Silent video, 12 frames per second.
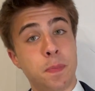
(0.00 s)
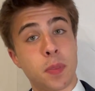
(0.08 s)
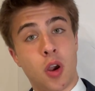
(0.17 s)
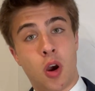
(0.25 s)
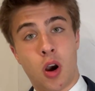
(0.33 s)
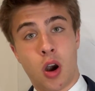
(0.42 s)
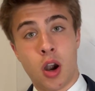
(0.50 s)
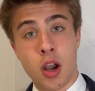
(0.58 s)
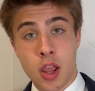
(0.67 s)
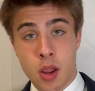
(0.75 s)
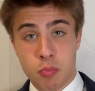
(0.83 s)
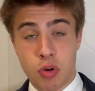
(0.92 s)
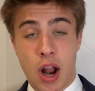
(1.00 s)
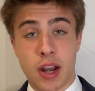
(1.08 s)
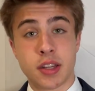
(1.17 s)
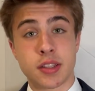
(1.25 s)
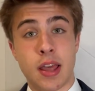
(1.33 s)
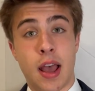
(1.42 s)
are
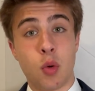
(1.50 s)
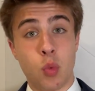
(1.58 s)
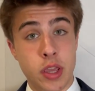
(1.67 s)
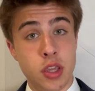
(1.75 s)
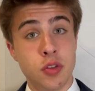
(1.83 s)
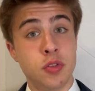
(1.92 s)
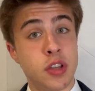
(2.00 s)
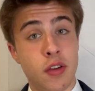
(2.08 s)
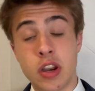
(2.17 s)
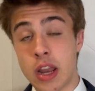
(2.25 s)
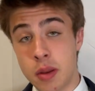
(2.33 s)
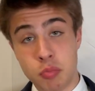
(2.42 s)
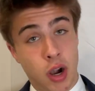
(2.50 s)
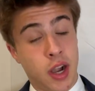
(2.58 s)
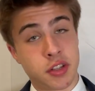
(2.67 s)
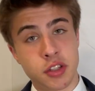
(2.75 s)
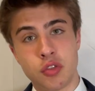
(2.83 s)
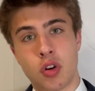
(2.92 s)
products that we use every day,
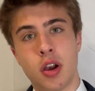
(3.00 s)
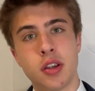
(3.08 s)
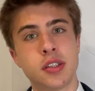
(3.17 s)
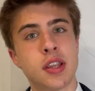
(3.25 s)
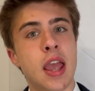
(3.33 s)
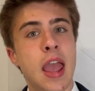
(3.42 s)
products and drugs,